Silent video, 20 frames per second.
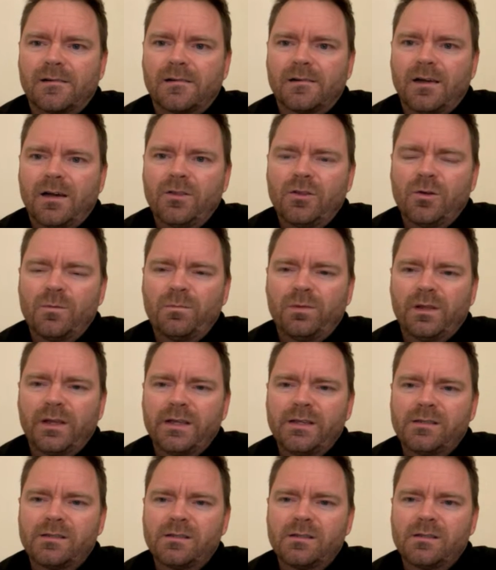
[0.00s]
Other
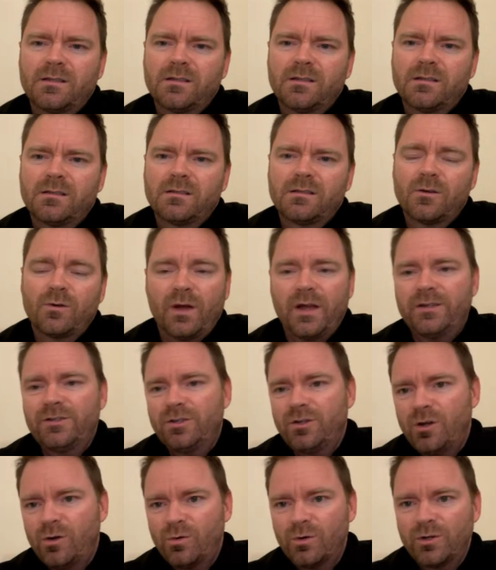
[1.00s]
places. So as
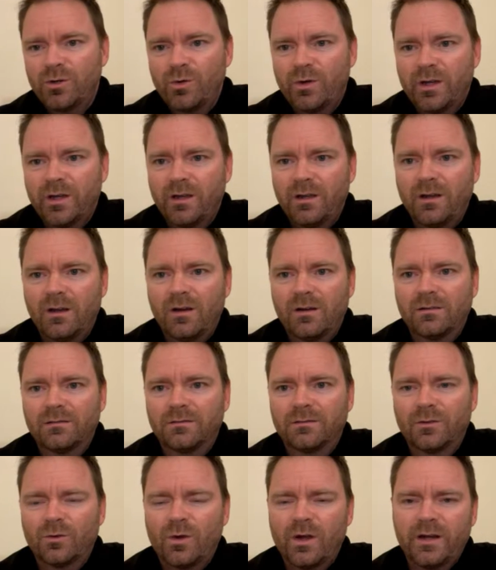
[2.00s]
you know,
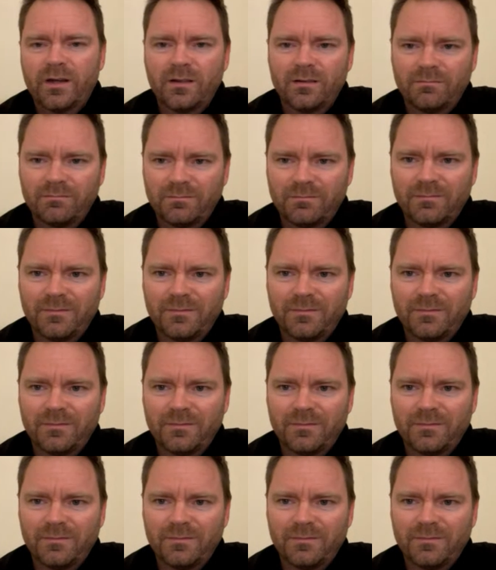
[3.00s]
we're at a,